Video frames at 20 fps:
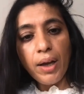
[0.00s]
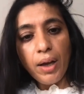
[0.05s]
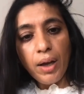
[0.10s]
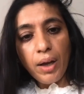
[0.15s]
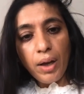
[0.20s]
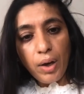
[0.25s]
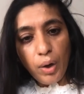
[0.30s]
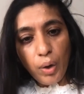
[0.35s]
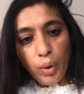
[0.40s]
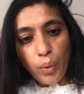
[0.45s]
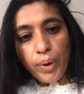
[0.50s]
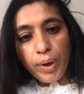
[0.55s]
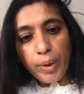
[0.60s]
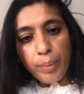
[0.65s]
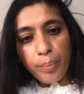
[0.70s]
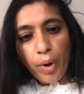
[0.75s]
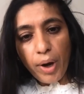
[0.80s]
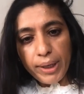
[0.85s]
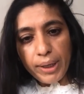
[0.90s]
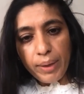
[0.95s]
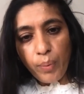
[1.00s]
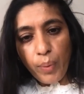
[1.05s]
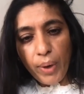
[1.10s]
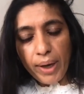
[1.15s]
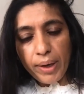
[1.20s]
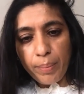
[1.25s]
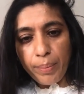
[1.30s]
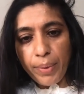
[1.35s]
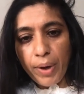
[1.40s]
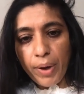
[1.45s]
lowered body
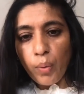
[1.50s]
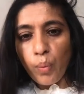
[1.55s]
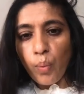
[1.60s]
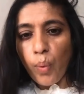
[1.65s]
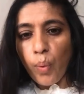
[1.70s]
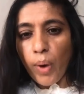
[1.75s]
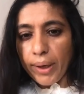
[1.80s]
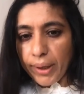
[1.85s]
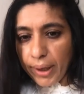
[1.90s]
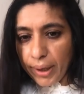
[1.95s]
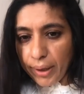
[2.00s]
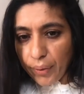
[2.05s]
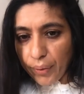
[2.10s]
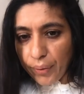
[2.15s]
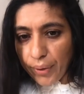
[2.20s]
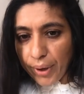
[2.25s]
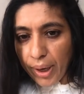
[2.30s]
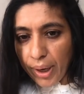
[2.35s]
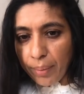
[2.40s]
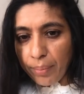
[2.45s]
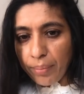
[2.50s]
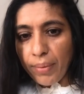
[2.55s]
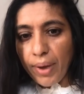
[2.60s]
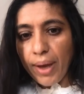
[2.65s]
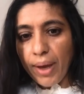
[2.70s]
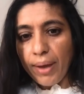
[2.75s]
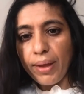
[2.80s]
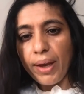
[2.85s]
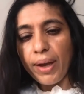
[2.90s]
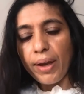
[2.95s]
weight about 1 kilogram,
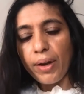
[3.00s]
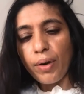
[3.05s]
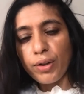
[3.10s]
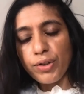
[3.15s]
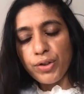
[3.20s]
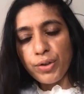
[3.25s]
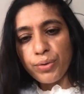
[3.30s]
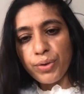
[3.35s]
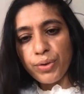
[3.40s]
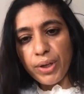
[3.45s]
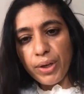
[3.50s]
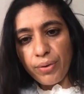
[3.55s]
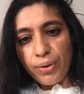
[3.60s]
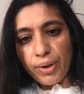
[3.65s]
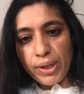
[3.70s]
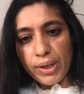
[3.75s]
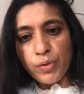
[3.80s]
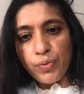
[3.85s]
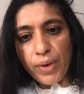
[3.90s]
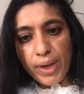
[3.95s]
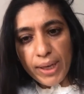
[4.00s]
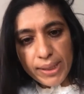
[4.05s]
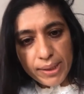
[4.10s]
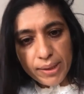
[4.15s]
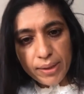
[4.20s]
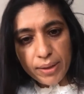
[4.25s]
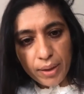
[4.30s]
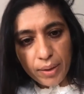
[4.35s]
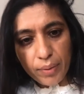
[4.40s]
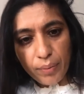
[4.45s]
and they had also decreased waist
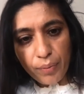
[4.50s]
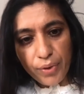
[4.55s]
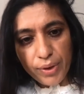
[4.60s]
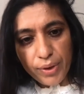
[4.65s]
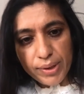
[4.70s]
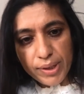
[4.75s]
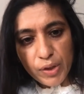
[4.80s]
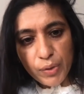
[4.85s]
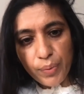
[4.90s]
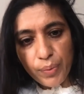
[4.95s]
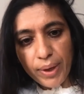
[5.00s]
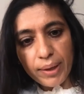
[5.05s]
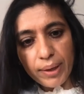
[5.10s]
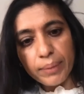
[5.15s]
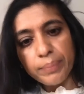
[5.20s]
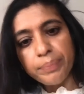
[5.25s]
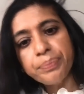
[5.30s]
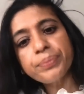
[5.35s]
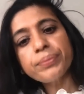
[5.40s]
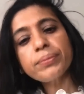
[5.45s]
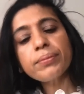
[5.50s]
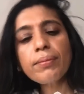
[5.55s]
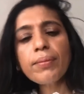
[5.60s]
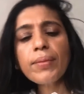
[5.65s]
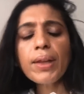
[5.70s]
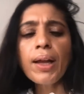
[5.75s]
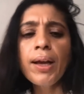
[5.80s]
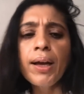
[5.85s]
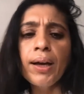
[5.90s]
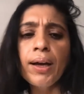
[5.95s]
circumference as
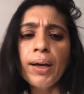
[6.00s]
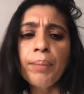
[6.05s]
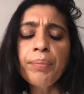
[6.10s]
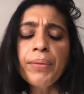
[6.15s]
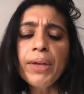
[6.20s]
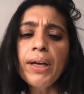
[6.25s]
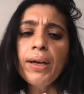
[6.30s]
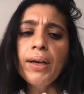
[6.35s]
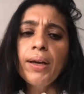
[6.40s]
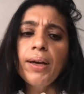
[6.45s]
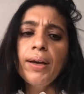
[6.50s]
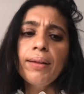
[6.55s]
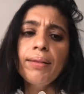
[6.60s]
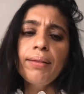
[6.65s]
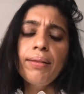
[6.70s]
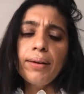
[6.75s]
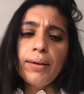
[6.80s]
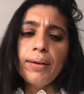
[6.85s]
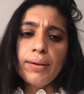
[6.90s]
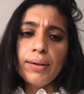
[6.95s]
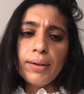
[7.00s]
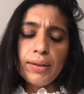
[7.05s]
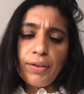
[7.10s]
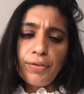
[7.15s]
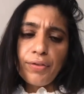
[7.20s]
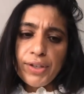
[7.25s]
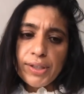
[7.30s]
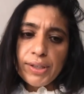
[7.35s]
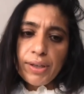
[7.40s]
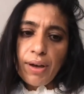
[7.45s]
well. The
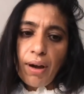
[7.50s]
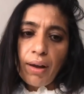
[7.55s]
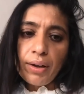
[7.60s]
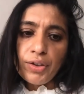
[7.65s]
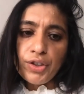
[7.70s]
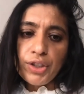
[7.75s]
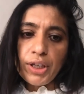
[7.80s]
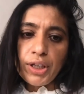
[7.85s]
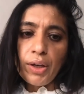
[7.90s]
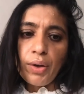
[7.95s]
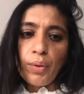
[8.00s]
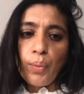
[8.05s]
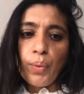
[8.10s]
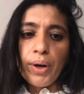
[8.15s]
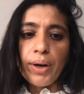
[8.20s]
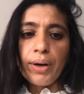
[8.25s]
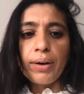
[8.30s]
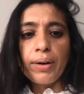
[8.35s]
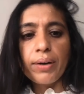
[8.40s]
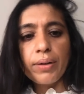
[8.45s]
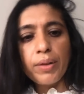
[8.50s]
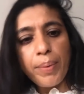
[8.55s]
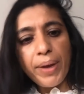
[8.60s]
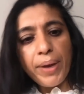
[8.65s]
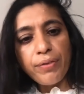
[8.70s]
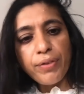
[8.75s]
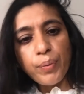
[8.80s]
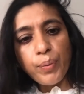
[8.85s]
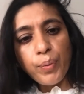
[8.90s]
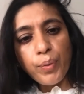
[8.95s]
physiology where the
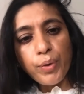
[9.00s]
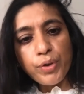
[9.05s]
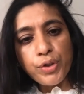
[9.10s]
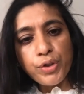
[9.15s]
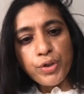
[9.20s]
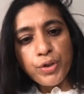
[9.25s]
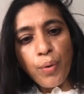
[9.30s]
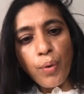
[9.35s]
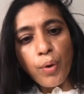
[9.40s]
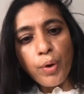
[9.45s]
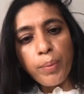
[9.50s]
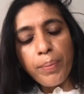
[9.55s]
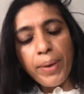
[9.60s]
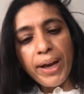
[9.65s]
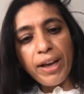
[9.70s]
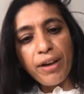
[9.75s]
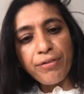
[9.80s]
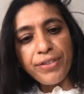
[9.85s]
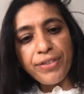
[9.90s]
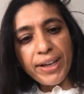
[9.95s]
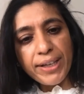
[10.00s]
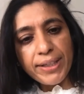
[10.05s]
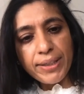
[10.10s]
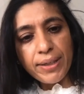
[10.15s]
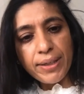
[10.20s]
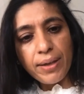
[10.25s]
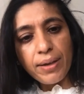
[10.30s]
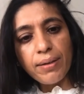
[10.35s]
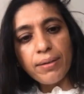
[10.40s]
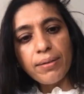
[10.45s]
benefit was shown by
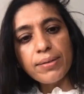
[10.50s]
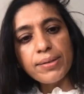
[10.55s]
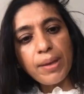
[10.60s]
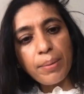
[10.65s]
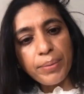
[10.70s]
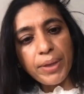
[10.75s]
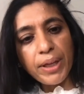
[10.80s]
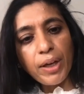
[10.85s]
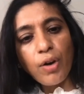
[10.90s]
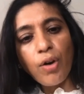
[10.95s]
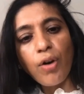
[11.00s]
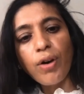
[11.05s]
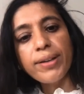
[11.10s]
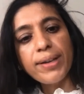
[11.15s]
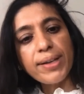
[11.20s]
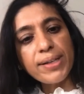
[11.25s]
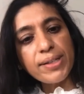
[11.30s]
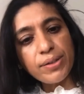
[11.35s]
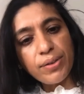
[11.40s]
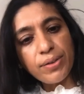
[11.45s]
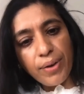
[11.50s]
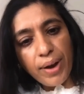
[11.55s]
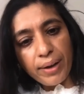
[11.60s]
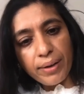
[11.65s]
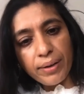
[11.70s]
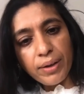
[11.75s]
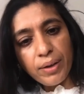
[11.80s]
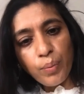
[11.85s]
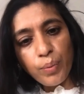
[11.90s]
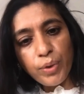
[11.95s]
affecting something called as
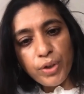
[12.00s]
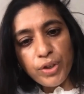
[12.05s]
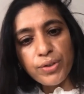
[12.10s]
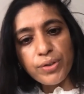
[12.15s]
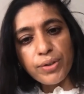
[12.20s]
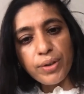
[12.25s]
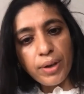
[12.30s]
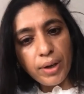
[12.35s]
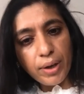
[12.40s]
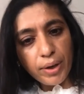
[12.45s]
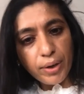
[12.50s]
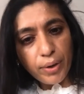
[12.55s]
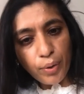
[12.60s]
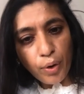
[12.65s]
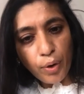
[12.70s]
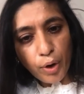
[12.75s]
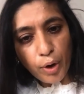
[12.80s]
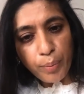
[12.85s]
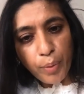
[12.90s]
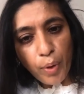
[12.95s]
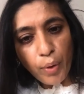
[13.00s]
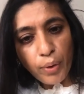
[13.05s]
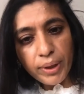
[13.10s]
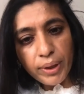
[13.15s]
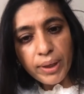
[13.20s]
ghrelin, which is a hunger hormone,